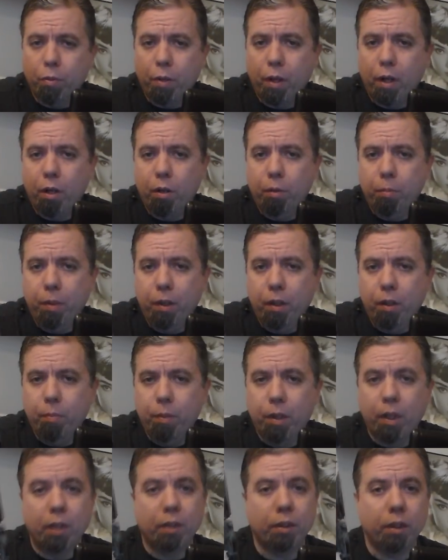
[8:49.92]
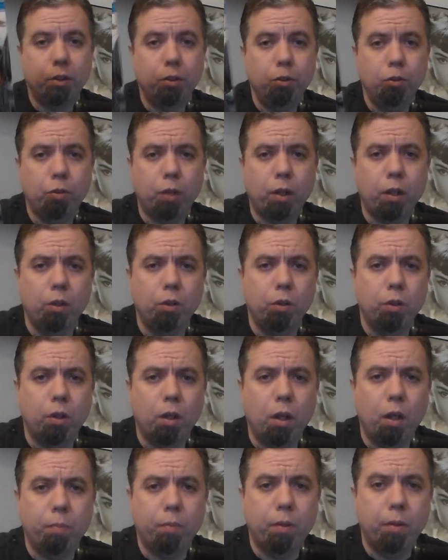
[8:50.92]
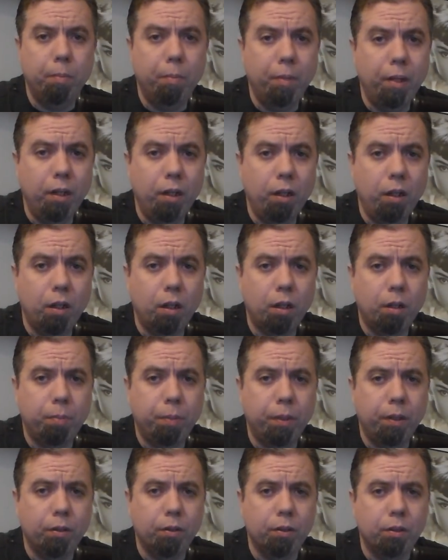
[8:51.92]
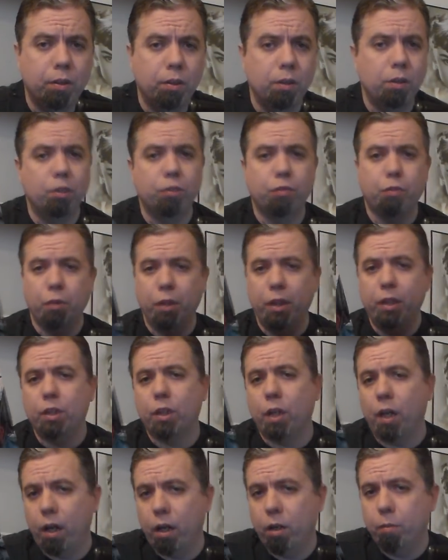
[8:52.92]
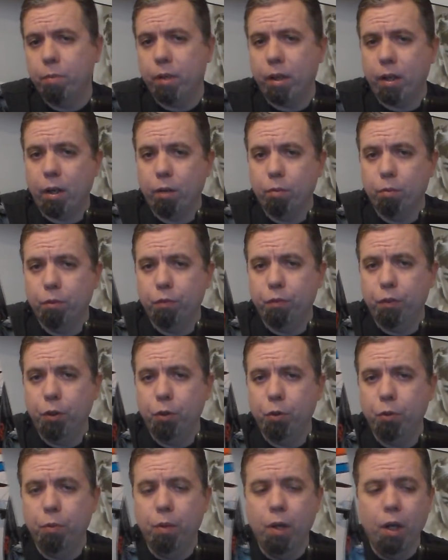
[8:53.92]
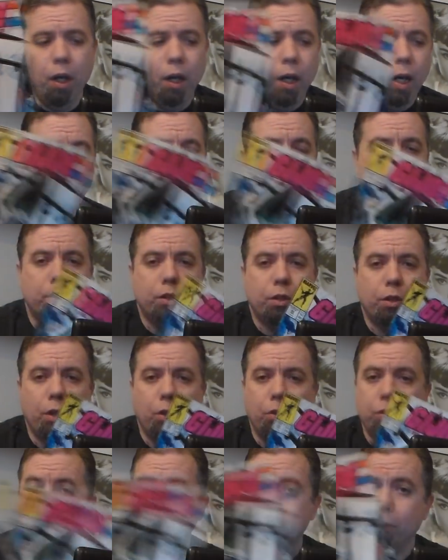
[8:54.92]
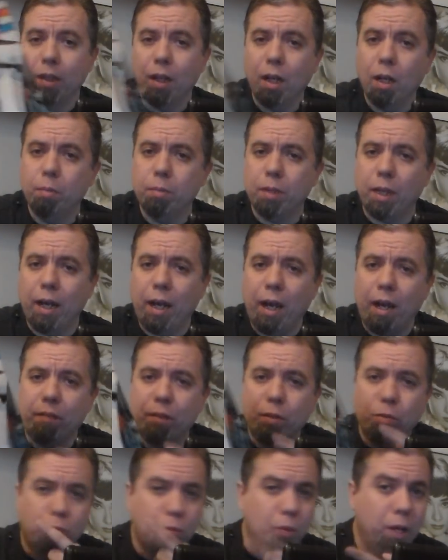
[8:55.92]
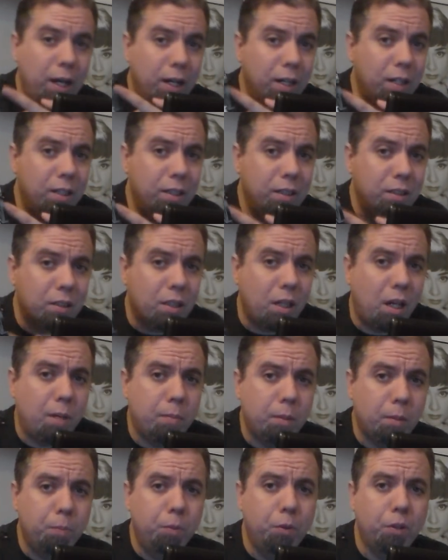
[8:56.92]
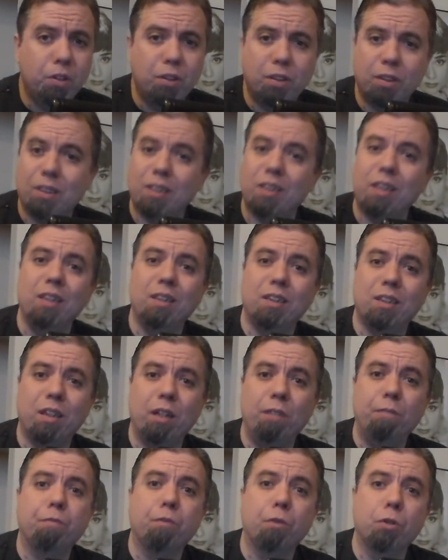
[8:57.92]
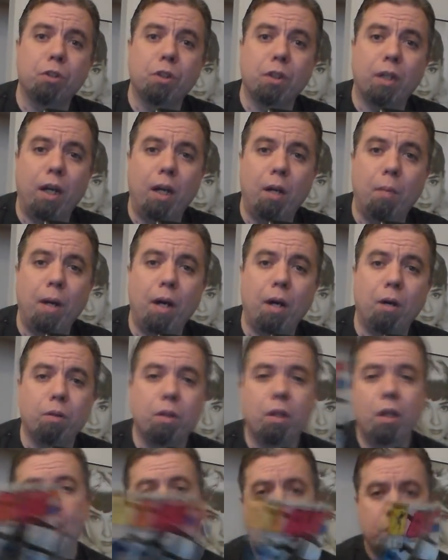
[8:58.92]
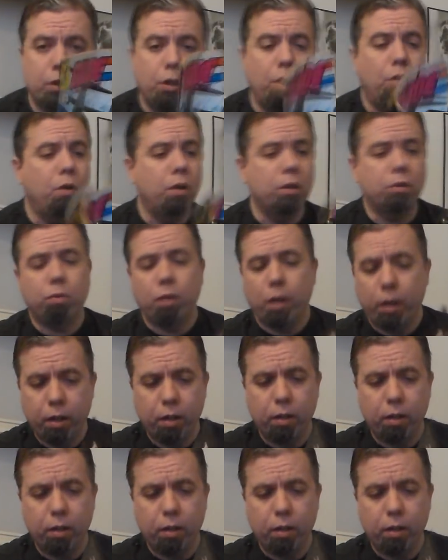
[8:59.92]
around me because I do try to look up the media appearances for each item that I review. And so sometimes I haven't read these comic books since they first came out. So I'll try